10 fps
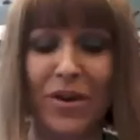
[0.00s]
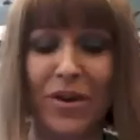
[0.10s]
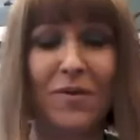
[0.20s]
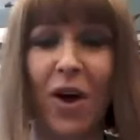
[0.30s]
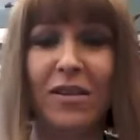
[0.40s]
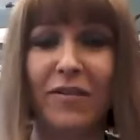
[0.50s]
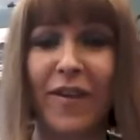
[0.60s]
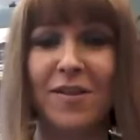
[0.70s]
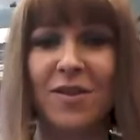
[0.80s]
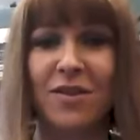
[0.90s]
behooves all of
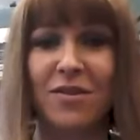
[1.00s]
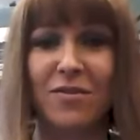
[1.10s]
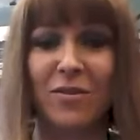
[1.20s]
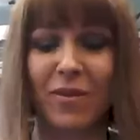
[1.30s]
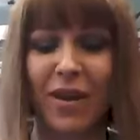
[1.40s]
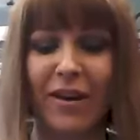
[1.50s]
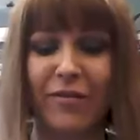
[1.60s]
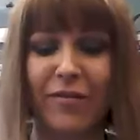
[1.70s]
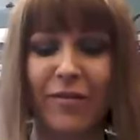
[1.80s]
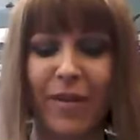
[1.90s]
us to kind
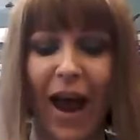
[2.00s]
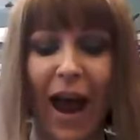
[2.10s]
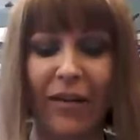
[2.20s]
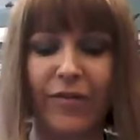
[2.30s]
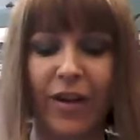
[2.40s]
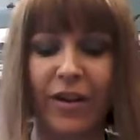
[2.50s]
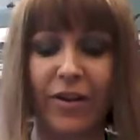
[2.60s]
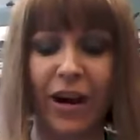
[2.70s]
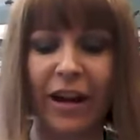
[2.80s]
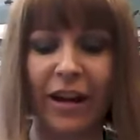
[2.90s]
of have
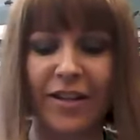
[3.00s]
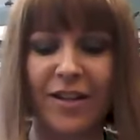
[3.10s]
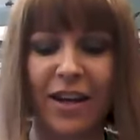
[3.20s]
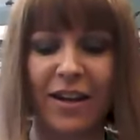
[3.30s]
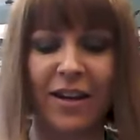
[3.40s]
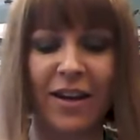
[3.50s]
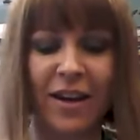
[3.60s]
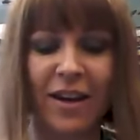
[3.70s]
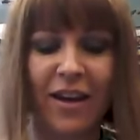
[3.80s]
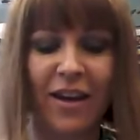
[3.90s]
underhand. And
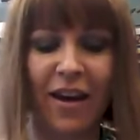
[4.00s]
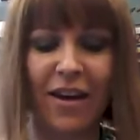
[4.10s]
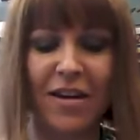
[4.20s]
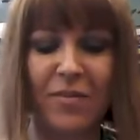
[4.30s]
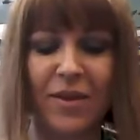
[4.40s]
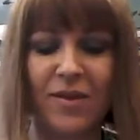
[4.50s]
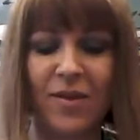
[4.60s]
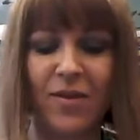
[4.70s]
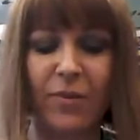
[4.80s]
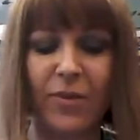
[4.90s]

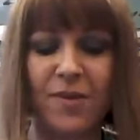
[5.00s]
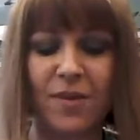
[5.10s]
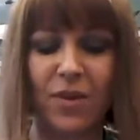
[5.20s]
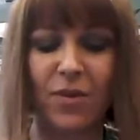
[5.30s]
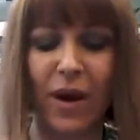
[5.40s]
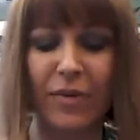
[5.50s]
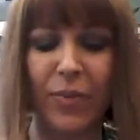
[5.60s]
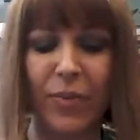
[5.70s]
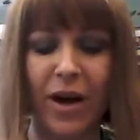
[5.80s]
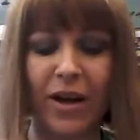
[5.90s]
So that was great,
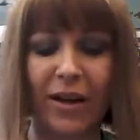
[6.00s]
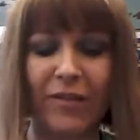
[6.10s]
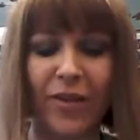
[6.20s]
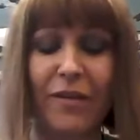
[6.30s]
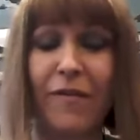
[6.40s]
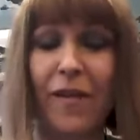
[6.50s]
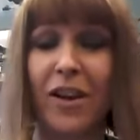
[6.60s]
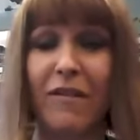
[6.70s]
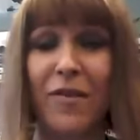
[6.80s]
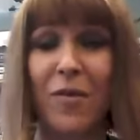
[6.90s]
but I've kind of fallen
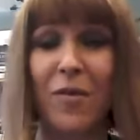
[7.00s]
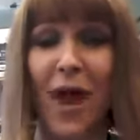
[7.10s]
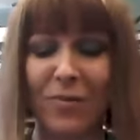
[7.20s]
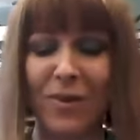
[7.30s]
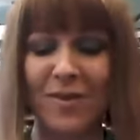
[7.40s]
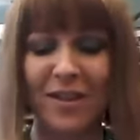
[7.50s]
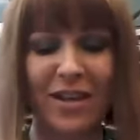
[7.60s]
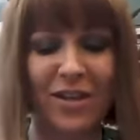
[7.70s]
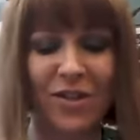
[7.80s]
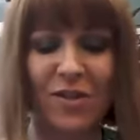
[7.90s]
off the wagon
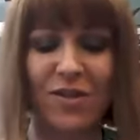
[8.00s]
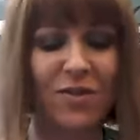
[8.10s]
recently just